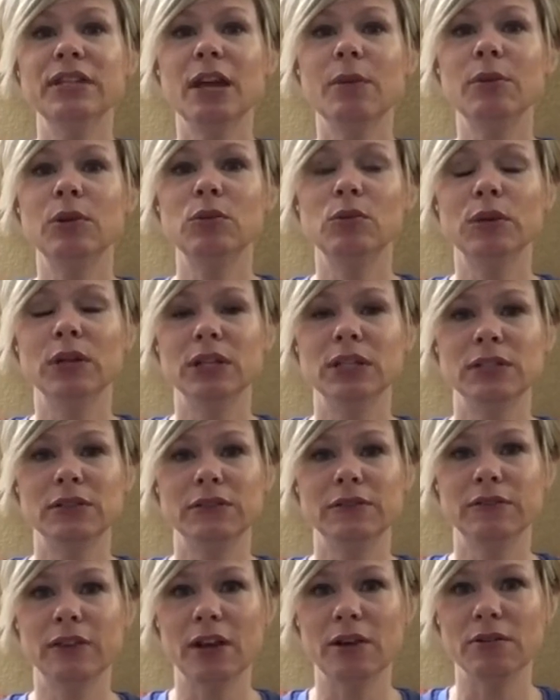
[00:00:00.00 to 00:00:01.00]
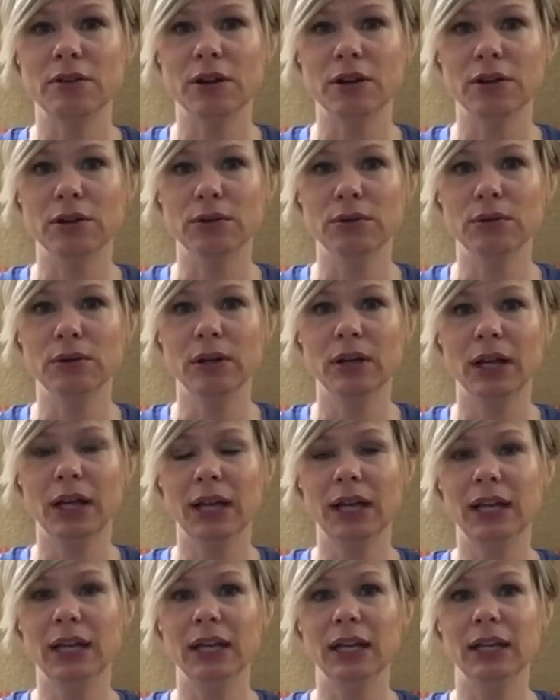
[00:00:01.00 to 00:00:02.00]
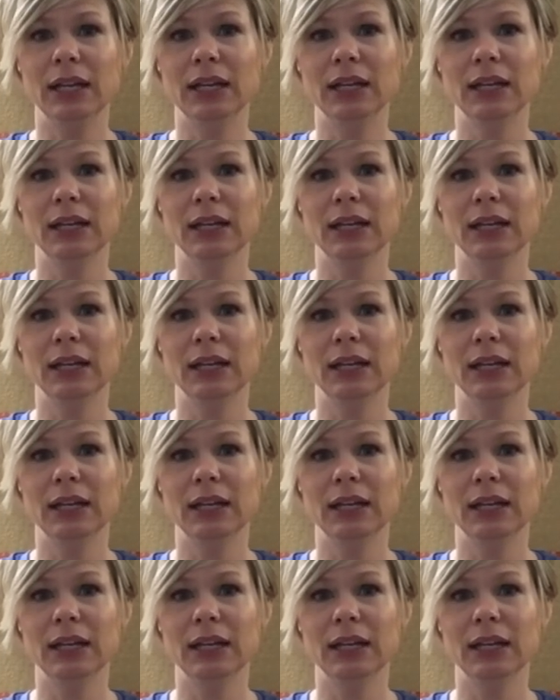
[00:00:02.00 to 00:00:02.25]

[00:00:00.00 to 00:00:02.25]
he went to Pharaoh and